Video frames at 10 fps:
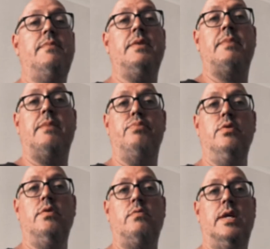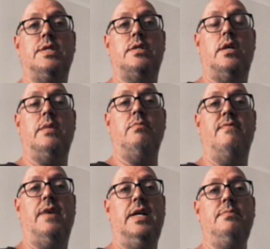going to make blue and red slightly more
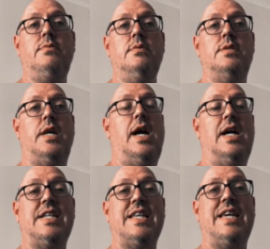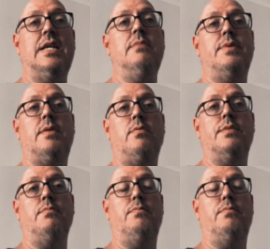valuable. They're harder to get, but they're worth more